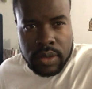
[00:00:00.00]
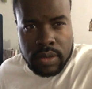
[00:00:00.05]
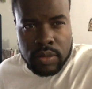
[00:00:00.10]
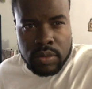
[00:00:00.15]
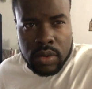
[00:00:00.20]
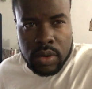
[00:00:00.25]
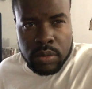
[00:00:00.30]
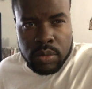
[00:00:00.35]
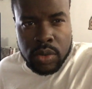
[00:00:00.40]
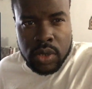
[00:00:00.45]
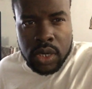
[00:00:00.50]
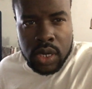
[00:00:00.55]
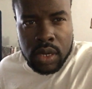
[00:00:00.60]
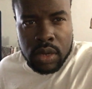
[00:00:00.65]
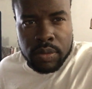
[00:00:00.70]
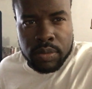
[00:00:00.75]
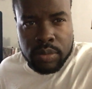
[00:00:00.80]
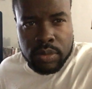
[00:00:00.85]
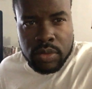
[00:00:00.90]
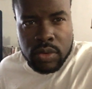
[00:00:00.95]
where
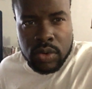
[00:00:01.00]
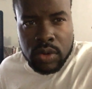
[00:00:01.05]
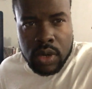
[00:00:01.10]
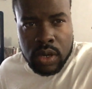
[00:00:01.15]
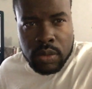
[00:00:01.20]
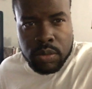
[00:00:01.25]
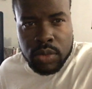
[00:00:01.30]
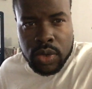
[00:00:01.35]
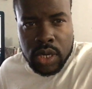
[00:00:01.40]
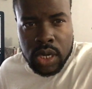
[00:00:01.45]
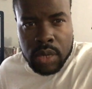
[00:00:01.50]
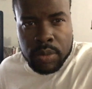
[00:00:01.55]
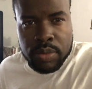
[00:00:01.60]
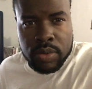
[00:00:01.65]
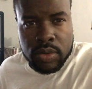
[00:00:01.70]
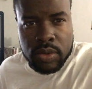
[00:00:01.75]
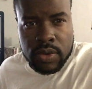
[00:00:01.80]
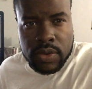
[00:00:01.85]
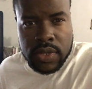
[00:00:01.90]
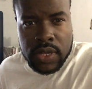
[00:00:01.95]
brother, one brother
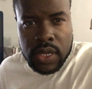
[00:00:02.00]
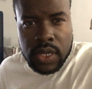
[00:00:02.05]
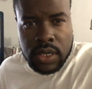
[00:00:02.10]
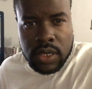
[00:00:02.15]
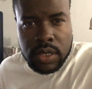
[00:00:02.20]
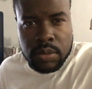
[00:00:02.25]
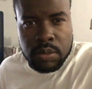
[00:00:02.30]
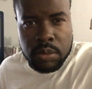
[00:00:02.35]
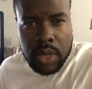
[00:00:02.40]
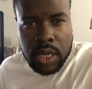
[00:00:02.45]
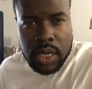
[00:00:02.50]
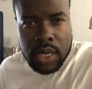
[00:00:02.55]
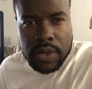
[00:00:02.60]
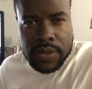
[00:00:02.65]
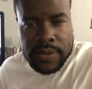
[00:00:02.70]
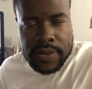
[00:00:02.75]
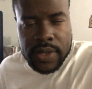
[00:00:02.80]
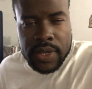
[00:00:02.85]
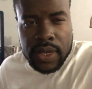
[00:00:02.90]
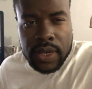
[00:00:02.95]
post and the man I
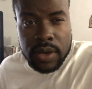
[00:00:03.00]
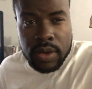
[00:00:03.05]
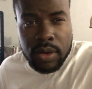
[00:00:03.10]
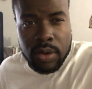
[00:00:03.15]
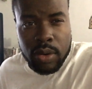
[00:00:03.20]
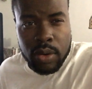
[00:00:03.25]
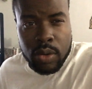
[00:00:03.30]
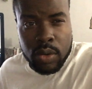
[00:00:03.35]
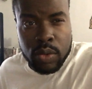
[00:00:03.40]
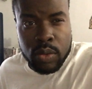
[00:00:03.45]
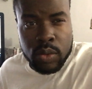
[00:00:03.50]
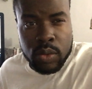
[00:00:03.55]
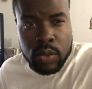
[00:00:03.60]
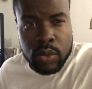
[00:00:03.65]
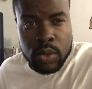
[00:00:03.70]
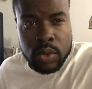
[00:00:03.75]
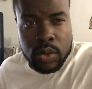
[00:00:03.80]
say, oh,